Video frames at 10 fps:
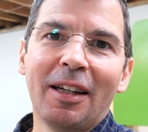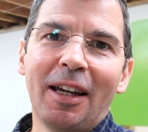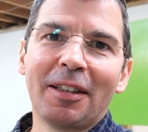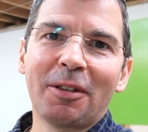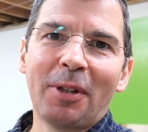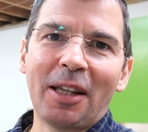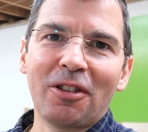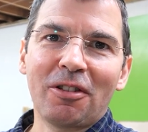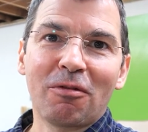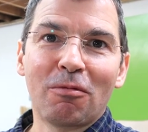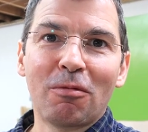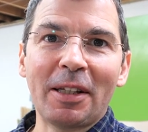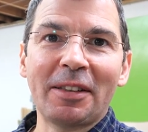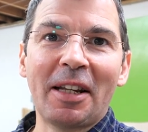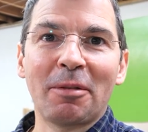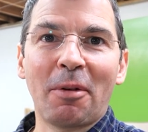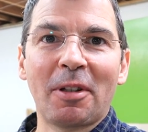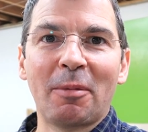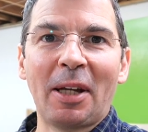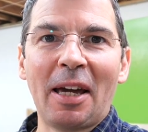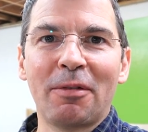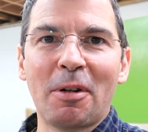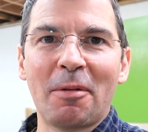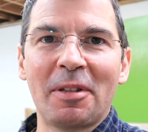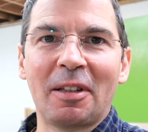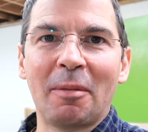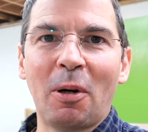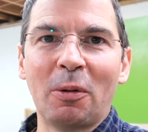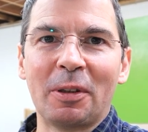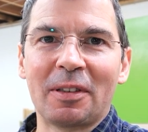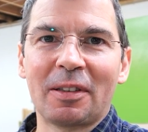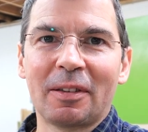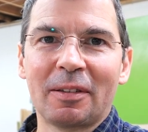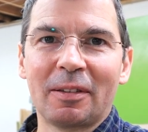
And so that just resonates with some of the high frequency components.